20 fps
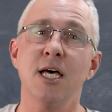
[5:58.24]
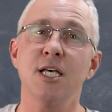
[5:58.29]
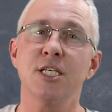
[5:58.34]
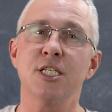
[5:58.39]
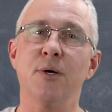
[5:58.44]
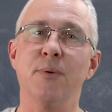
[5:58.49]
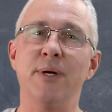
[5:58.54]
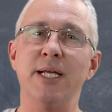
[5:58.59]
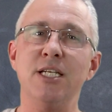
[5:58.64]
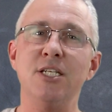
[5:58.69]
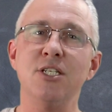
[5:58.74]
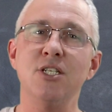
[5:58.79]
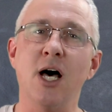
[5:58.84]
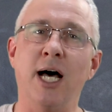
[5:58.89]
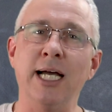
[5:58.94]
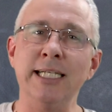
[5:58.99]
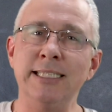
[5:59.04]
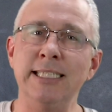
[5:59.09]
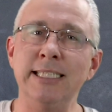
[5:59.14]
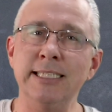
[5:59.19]
So in
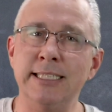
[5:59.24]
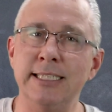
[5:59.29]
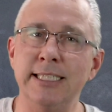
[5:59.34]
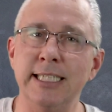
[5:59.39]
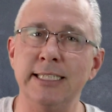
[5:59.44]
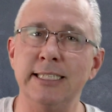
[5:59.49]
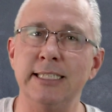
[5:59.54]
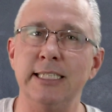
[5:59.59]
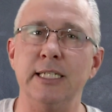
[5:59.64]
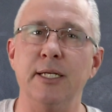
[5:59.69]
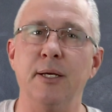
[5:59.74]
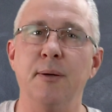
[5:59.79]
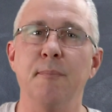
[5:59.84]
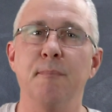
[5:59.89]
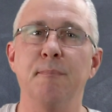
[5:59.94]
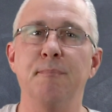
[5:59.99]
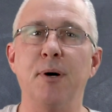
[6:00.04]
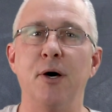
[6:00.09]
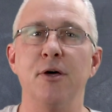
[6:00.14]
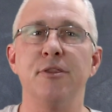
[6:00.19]
1960,
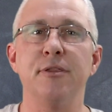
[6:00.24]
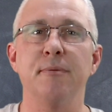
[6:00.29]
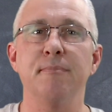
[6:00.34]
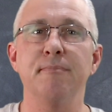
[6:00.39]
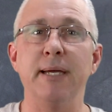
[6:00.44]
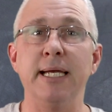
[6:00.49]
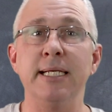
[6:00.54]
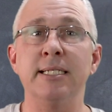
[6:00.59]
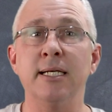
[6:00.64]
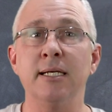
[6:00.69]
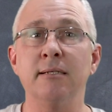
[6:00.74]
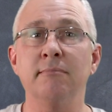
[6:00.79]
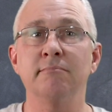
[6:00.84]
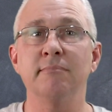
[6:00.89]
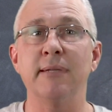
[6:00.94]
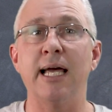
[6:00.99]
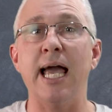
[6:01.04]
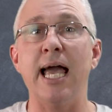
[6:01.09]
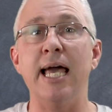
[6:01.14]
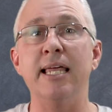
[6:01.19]
both the meter
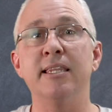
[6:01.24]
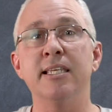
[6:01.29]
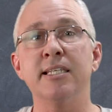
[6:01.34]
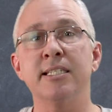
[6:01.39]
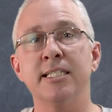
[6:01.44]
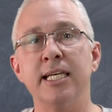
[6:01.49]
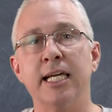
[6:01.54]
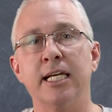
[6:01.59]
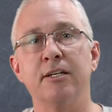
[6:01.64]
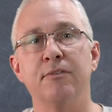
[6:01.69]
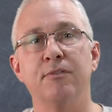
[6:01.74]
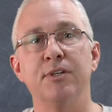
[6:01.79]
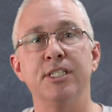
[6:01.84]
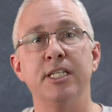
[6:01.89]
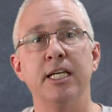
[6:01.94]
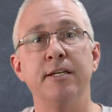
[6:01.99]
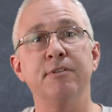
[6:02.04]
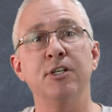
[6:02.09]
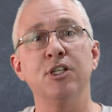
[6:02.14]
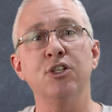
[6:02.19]
and the second
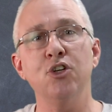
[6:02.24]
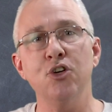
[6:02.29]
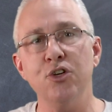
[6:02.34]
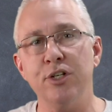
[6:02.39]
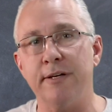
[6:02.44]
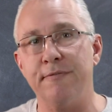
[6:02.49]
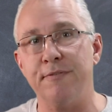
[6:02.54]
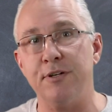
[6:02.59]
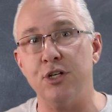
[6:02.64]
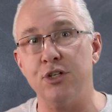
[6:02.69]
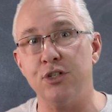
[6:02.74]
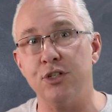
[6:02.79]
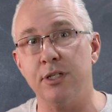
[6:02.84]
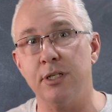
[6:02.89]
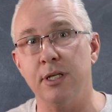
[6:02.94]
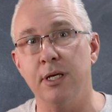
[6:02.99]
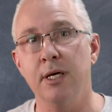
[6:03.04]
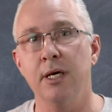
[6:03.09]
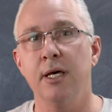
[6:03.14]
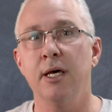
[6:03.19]
received a new
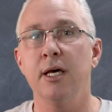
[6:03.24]
definition.